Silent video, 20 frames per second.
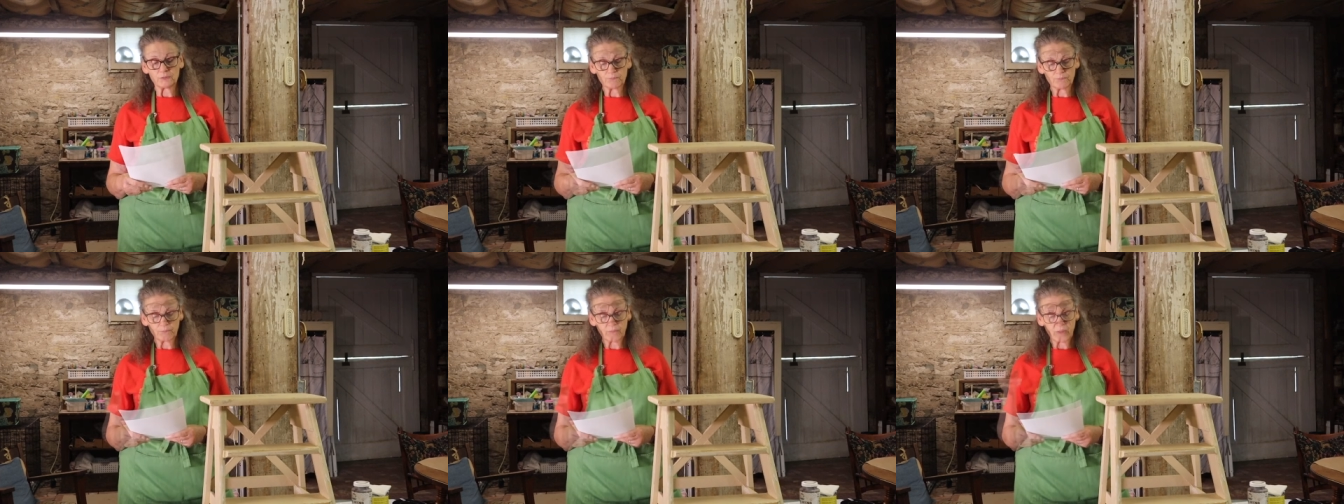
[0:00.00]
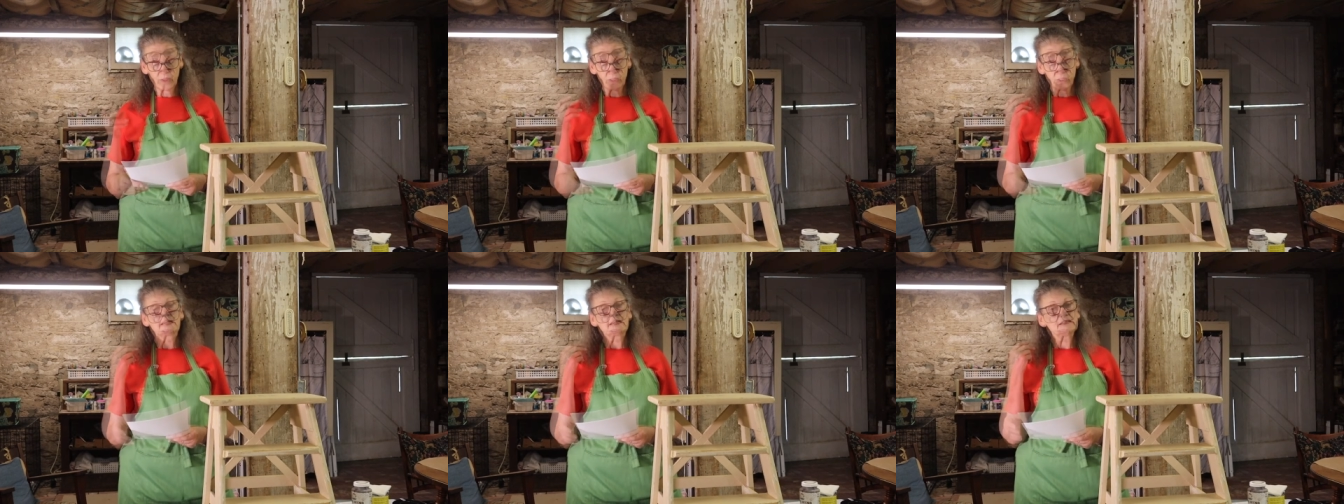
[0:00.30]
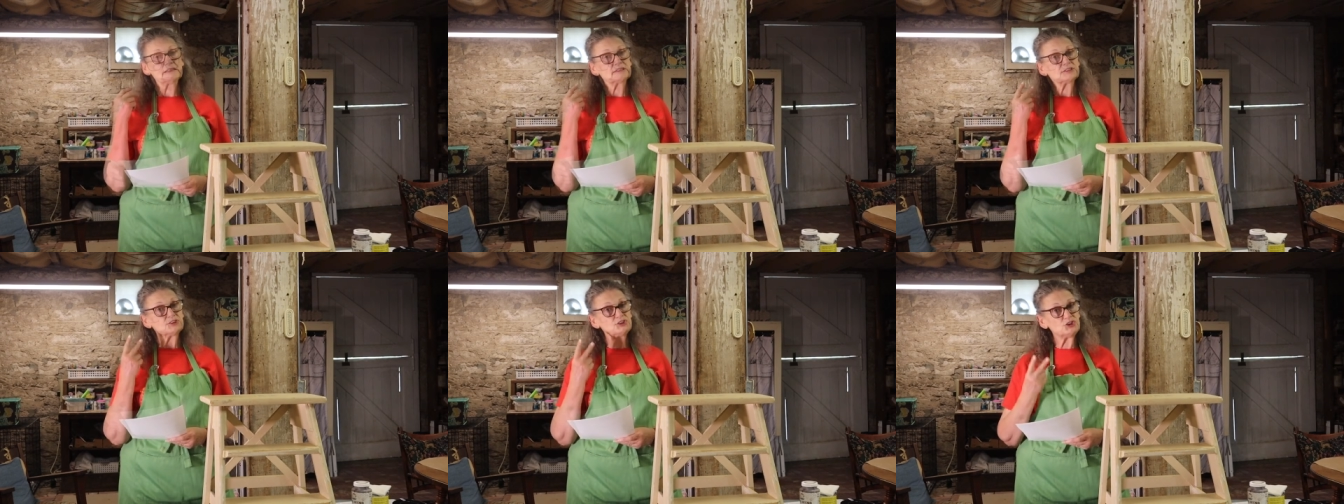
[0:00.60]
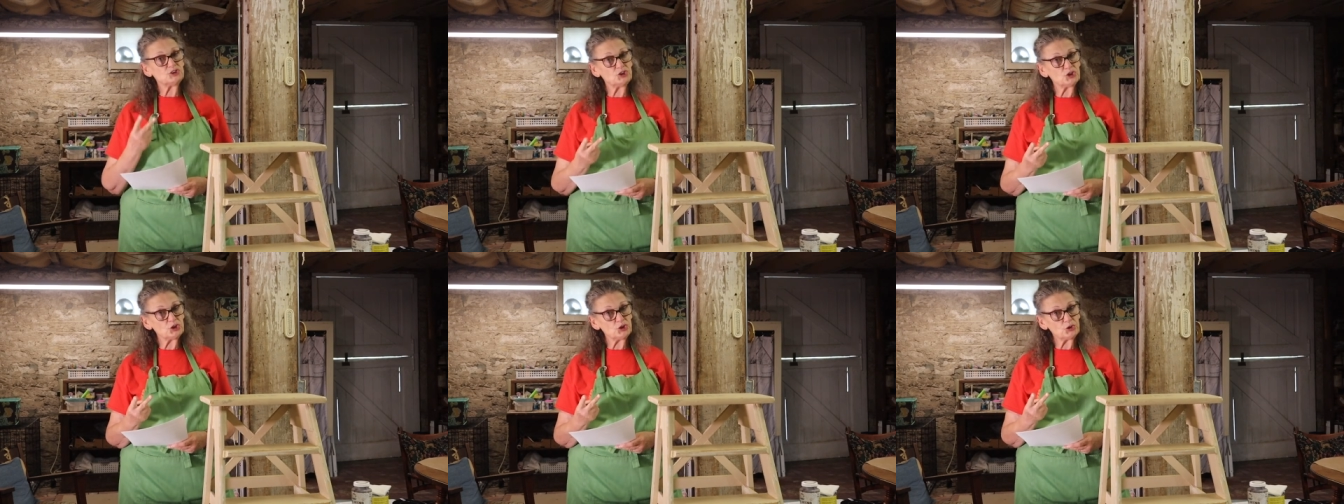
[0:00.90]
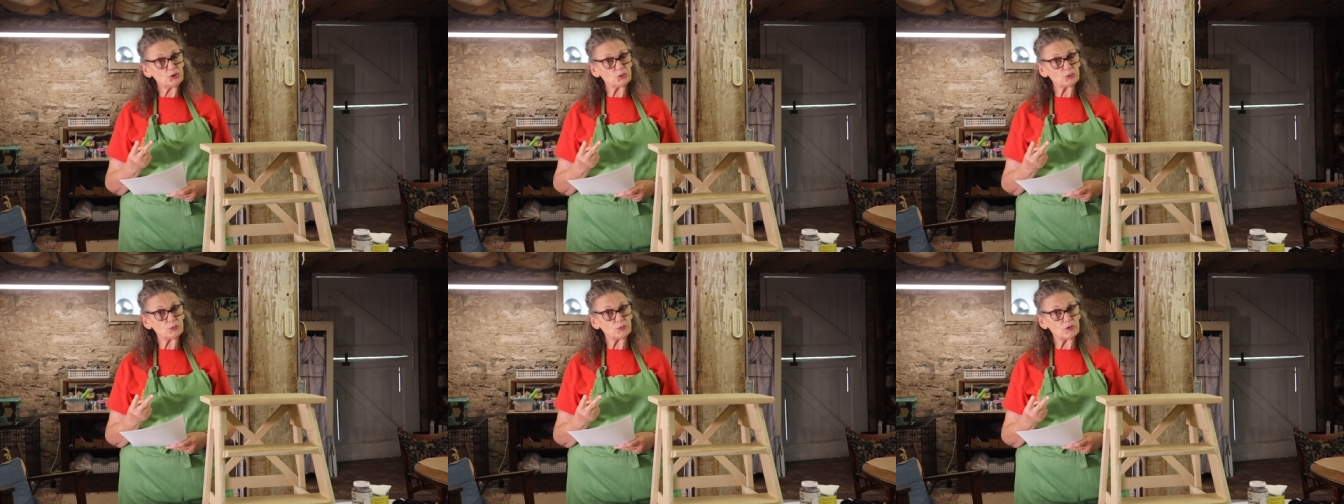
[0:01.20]
You need at least
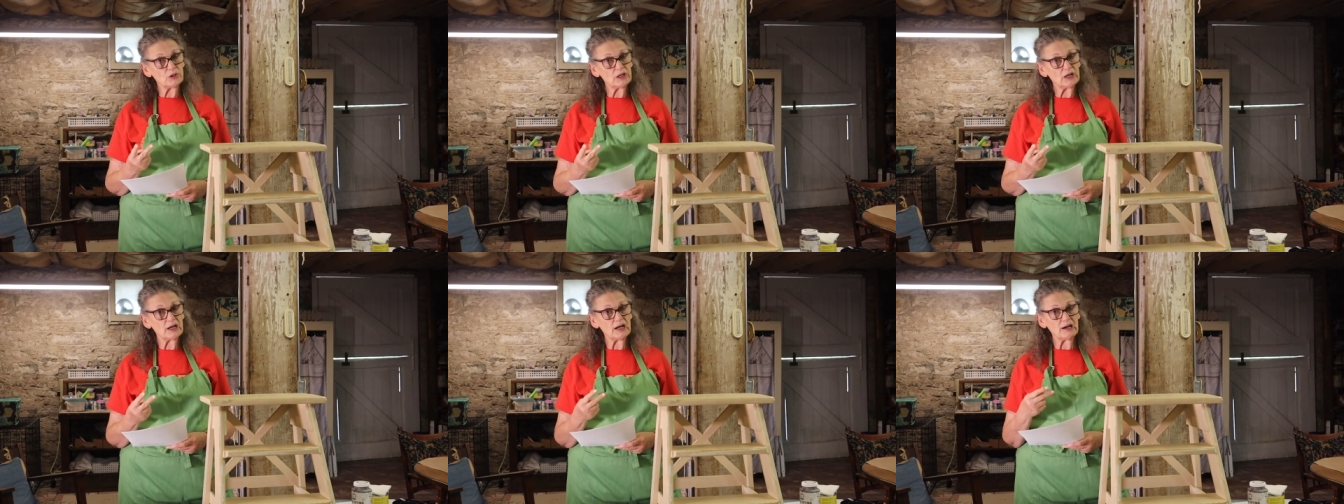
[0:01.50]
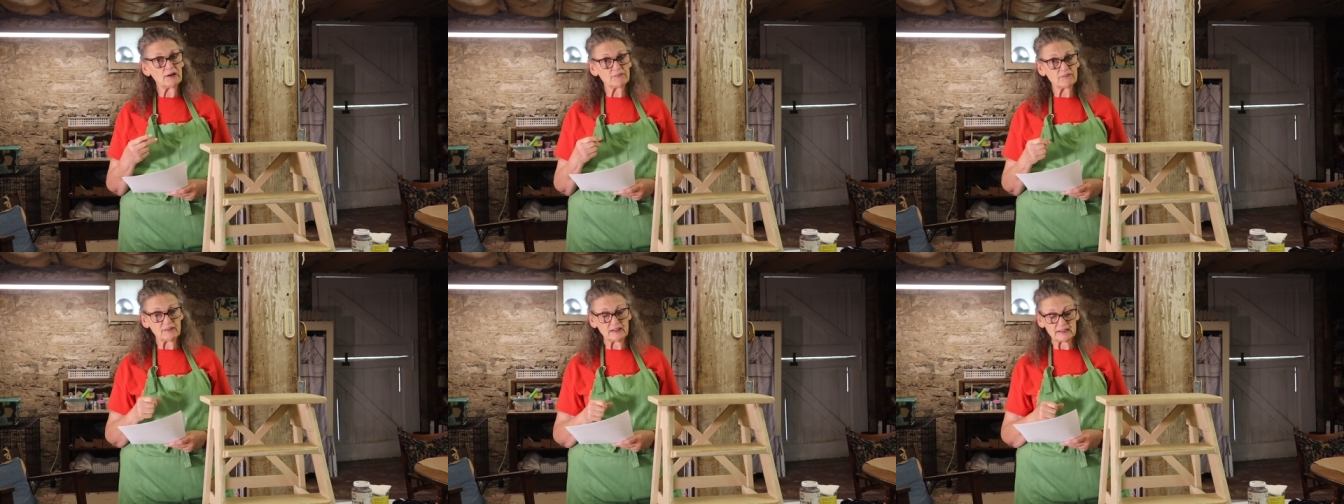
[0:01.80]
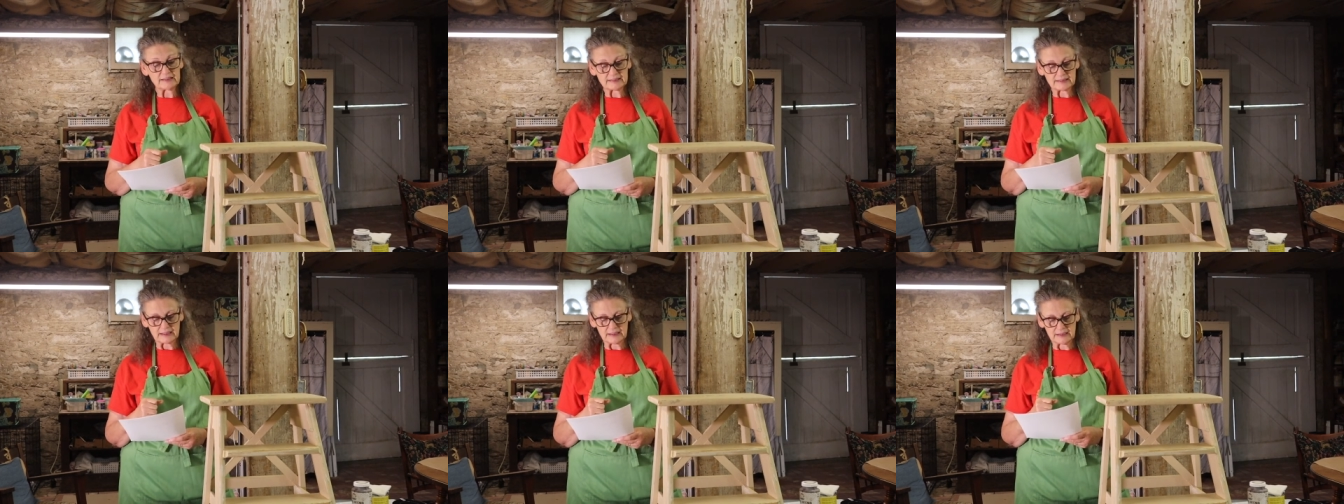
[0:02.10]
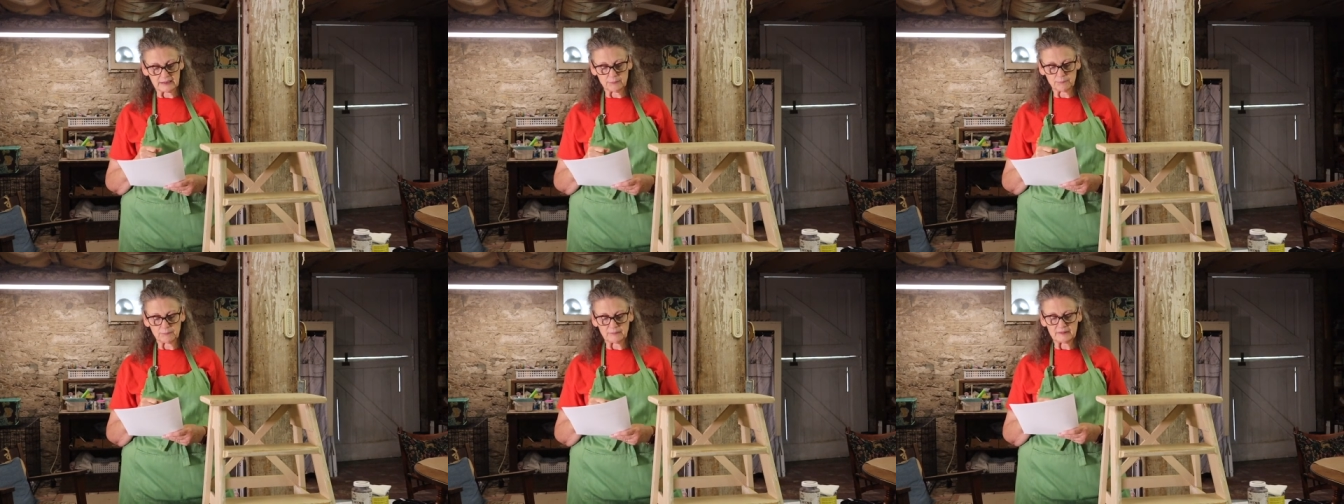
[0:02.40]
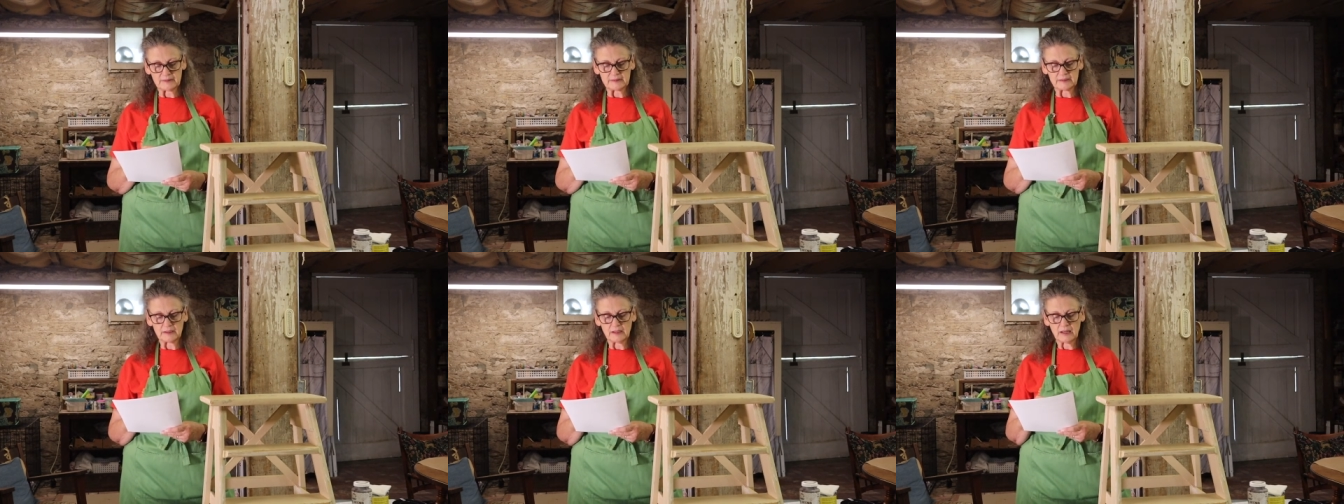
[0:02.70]
2 of these
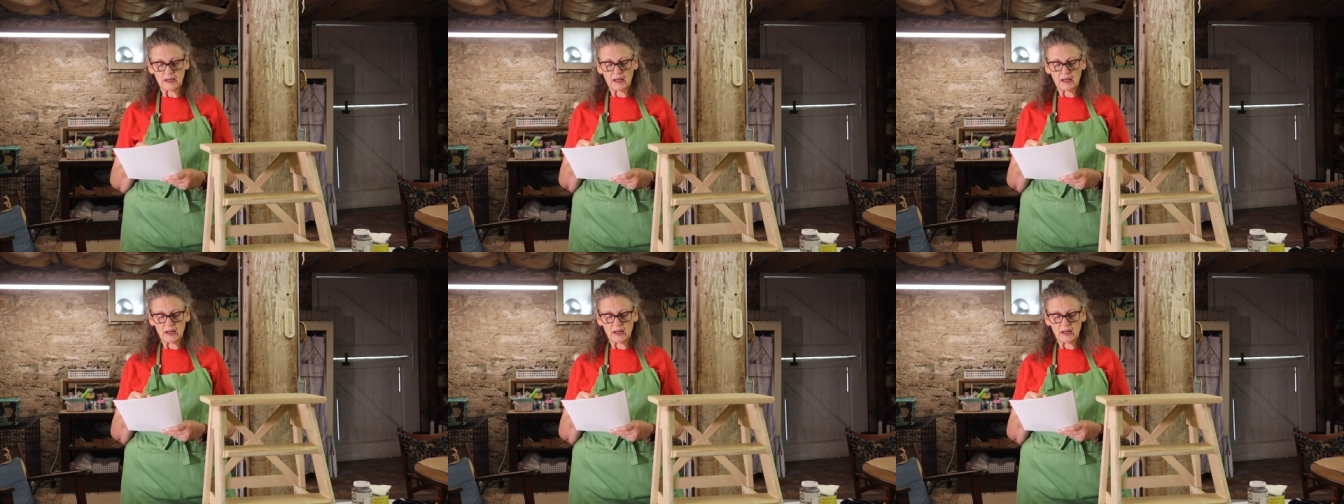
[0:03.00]
items: